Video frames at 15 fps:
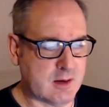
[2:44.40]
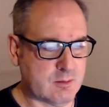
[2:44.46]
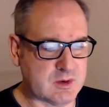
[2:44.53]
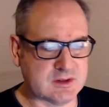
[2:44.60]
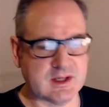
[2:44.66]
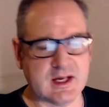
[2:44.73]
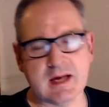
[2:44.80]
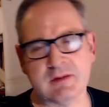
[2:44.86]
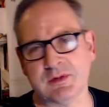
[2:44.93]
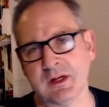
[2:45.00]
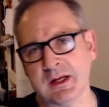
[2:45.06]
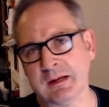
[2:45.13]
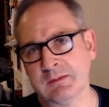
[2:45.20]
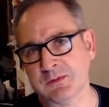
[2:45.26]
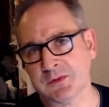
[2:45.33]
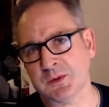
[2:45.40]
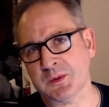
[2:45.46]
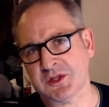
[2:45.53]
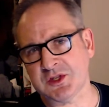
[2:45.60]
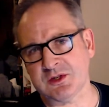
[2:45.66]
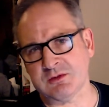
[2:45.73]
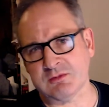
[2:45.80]
with the heavily
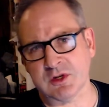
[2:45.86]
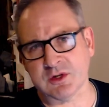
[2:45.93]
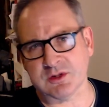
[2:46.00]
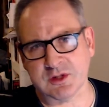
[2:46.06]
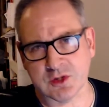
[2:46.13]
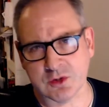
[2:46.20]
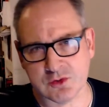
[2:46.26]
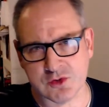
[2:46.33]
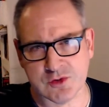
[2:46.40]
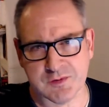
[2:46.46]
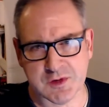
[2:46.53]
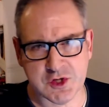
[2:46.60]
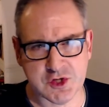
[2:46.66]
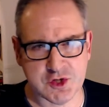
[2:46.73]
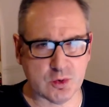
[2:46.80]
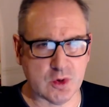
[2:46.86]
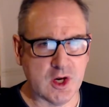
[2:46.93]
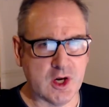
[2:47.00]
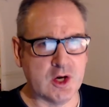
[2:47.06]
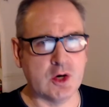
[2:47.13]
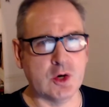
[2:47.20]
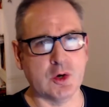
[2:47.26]
influenced and rather controversial
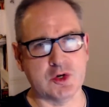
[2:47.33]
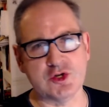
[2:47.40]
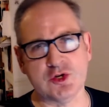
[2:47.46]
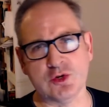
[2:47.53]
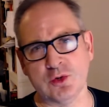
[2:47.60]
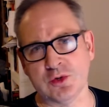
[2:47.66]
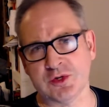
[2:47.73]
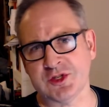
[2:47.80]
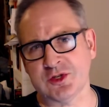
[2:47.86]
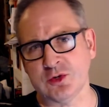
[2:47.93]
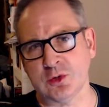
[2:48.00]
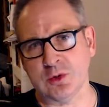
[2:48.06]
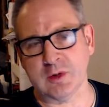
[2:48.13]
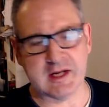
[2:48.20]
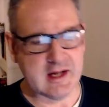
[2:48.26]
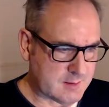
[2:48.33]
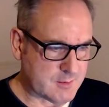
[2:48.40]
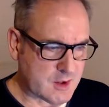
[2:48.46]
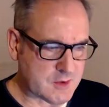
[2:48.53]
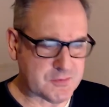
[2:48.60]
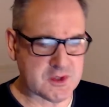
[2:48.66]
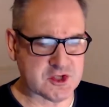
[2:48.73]
Hookjaw story.
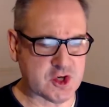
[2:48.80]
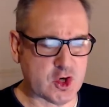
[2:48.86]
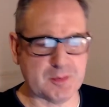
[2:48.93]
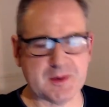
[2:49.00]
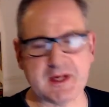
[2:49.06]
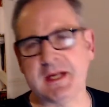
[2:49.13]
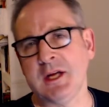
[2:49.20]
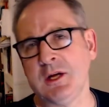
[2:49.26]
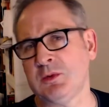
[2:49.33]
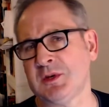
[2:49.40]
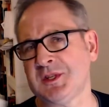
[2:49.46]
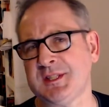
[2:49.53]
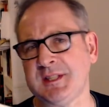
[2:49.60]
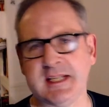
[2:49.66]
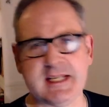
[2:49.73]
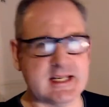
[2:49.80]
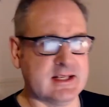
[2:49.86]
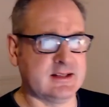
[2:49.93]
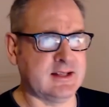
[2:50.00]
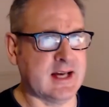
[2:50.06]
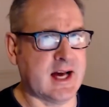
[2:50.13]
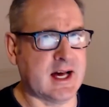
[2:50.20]
My first copy was the
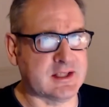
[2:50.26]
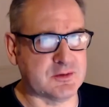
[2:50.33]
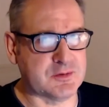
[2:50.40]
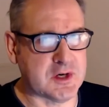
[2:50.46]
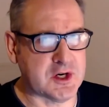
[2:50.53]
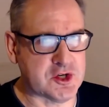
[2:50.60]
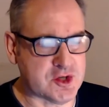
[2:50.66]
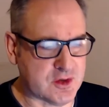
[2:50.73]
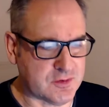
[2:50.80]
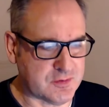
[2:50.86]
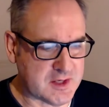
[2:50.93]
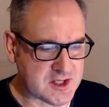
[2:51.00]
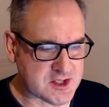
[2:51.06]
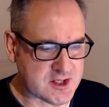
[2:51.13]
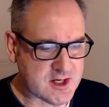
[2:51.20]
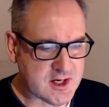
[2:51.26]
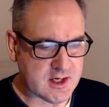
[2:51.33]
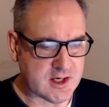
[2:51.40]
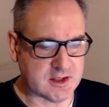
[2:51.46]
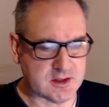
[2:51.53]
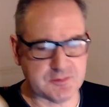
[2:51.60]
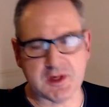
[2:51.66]
other version of this,
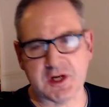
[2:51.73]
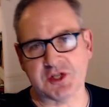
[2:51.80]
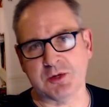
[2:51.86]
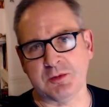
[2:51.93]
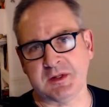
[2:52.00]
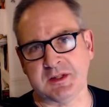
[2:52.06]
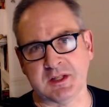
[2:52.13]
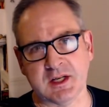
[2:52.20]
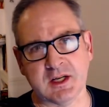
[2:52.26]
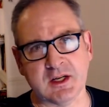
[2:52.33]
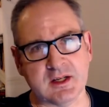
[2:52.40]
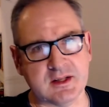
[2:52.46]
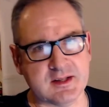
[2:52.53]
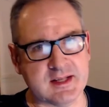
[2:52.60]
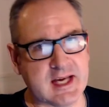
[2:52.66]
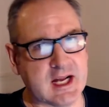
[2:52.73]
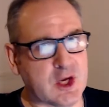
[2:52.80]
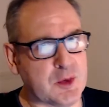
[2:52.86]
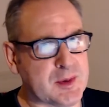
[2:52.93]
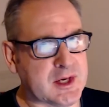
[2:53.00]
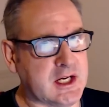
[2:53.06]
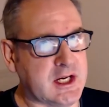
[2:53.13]
the version with the girl in the
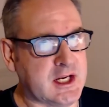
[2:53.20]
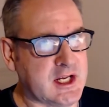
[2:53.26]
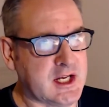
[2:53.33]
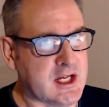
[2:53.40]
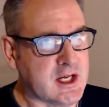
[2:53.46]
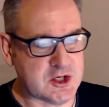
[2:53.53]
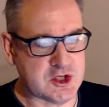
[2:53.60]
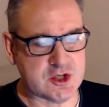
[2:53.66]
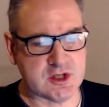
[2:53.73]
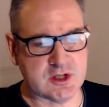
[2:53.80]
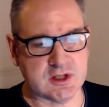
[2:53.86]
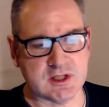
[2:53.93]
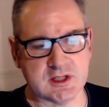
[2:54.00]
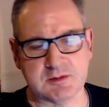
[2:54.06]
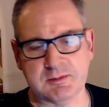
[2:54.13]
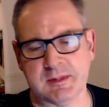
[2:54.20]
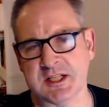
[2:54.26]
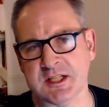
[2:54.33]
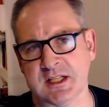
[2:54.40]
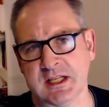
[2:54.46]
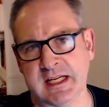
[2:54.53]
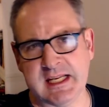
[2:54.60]
yellow bikini, which
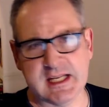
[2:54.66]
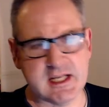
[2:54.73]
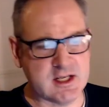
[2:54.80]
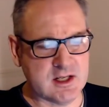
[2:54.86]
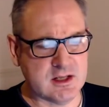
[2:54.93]
admittedly